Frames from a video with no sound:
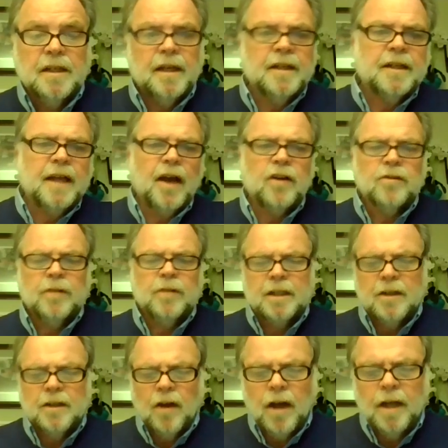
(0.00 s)
Encountering
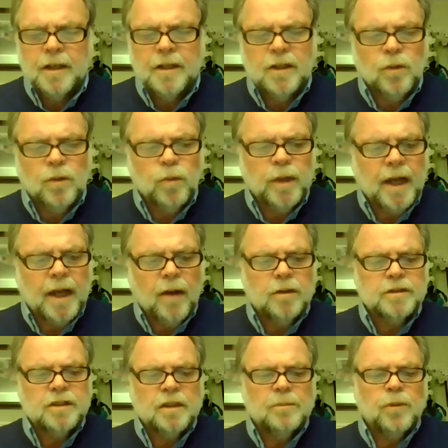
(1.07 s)
God in the wee
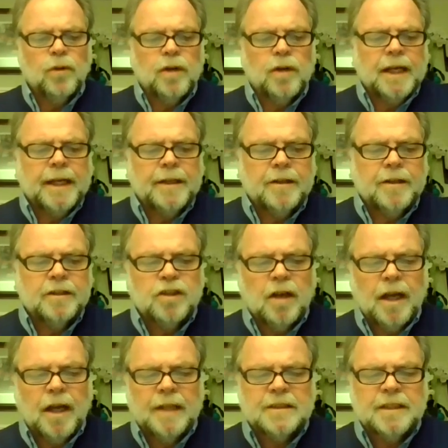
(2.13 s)
hours of the morning
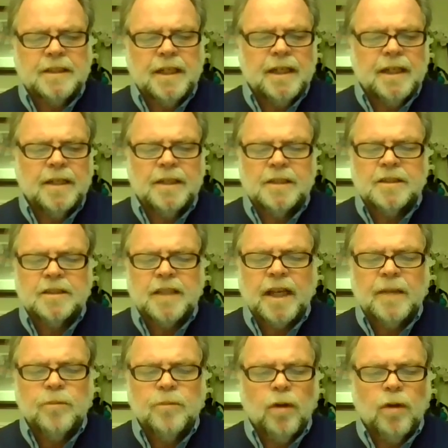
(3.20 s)
energized King in the
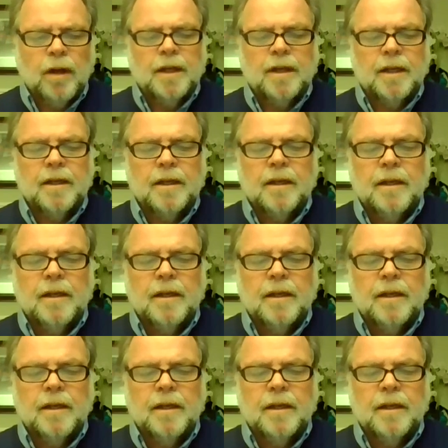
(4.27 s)
same way